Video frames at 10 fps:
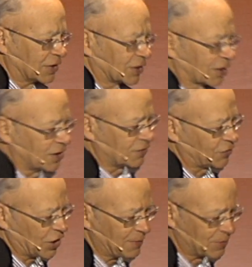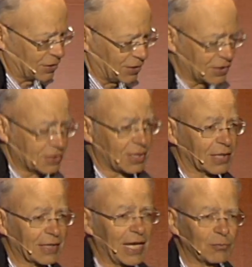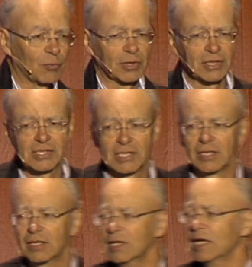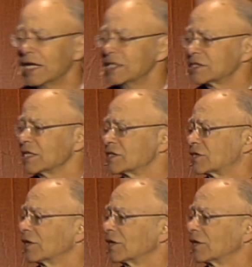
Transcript: tests, the kinds of shapes and things like that, what is here. It's